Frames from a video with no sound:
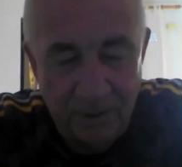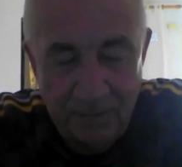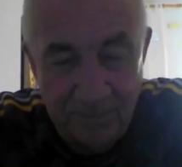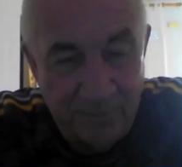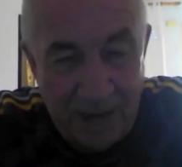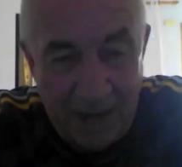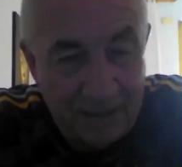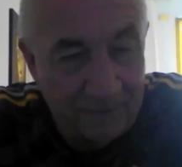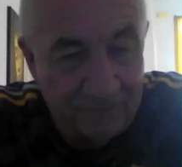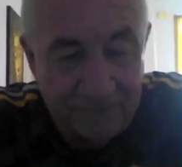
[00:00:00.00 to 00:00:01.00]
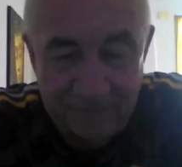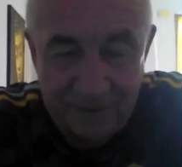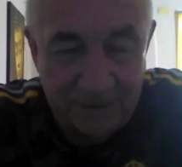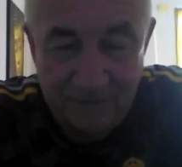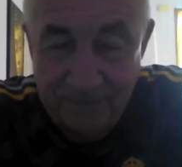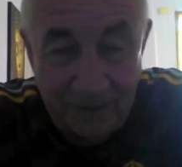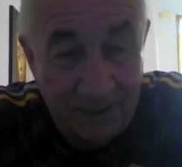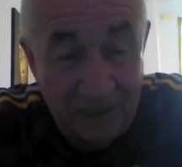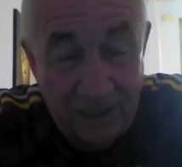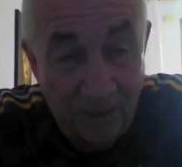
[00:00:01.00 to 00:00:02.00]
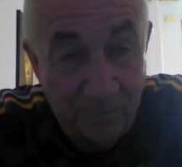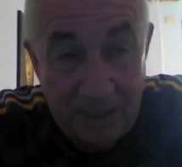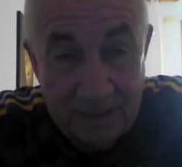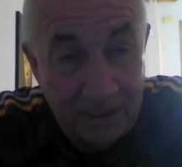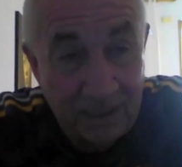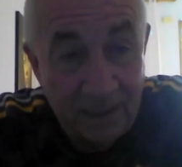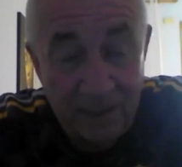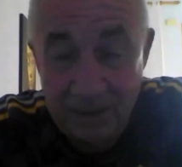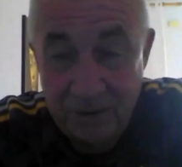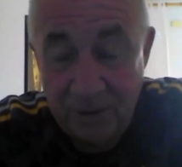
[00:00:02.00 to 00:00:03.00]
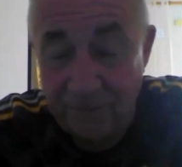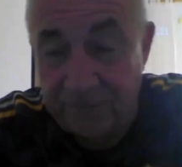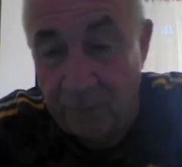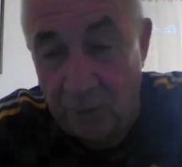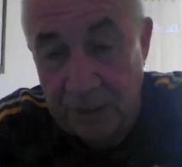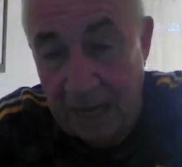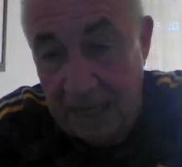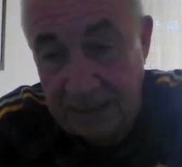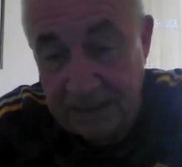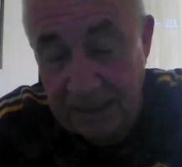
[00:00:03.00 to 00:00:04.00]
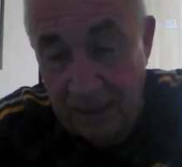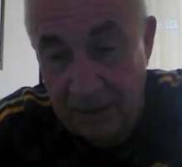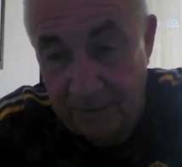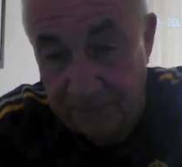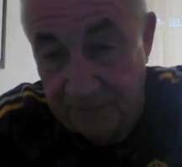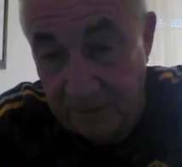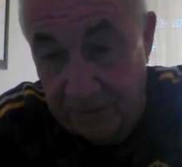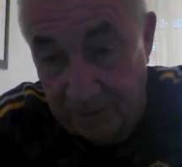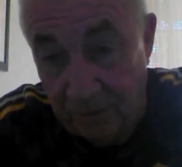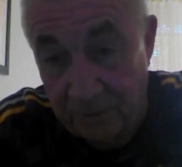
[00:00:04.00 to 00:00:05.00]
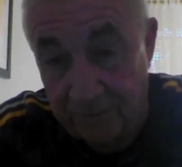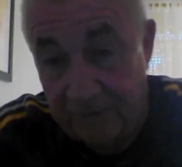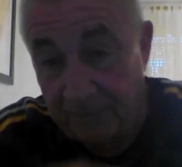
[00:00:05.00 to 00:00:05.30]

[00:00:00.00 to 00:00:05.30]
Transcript: I mean, Beck, God bless her, took her 4 days to get all the